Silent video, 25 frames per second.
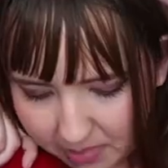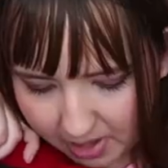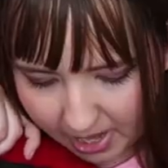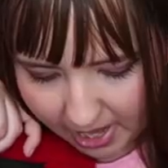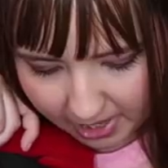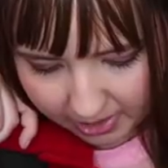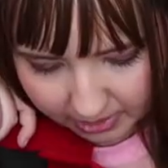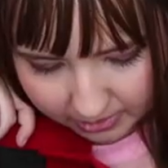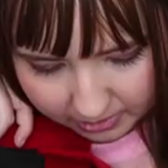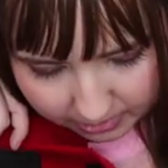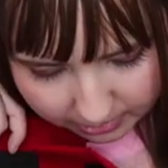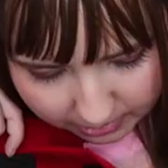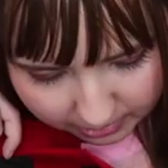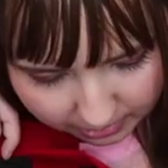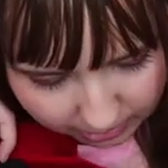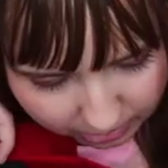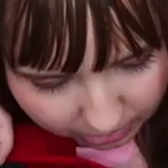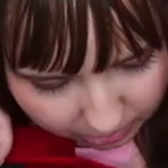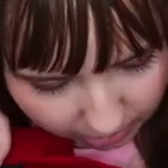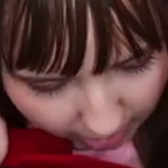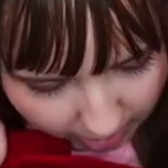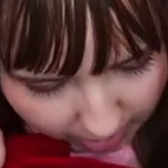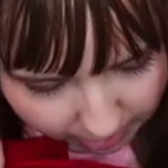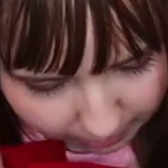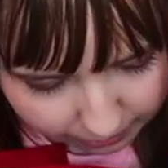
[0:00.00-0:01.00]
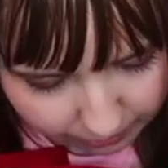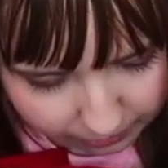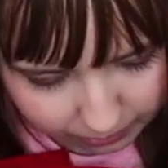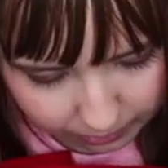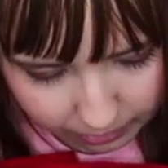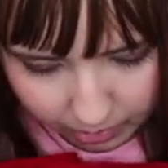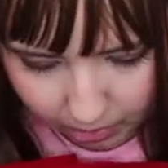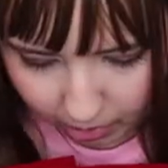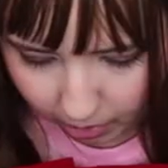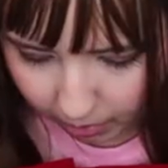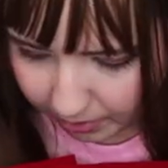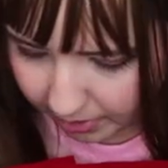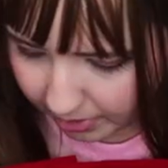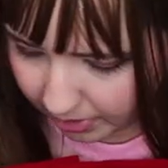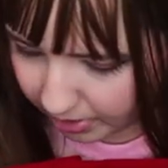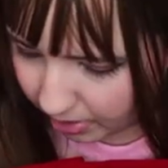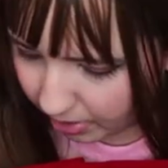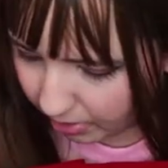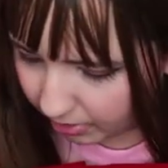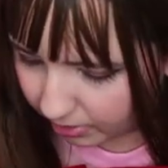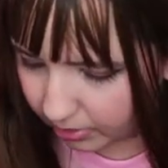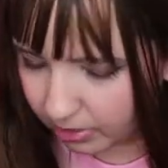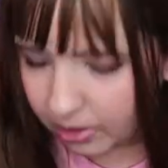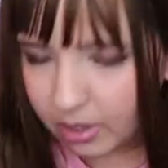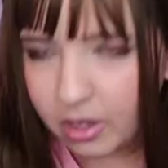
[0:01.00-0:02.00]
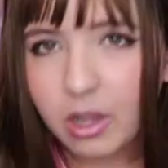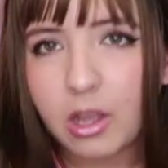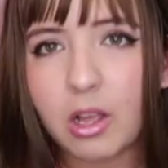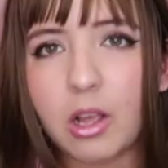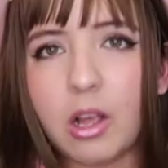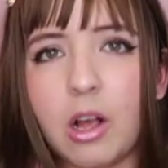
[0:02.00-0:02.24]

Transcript: bad stuff going on